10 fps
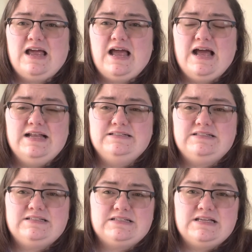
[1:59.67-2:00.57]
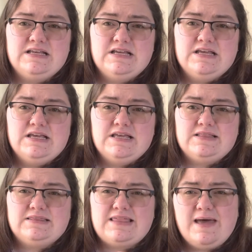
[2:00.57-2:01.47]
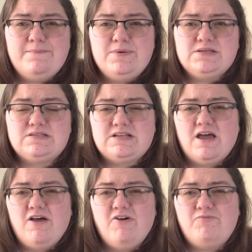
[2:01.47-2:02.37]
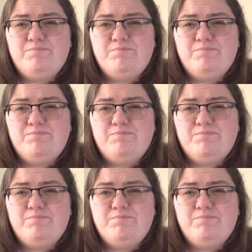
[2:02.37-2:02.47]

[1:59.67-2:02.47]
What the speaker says: And that must have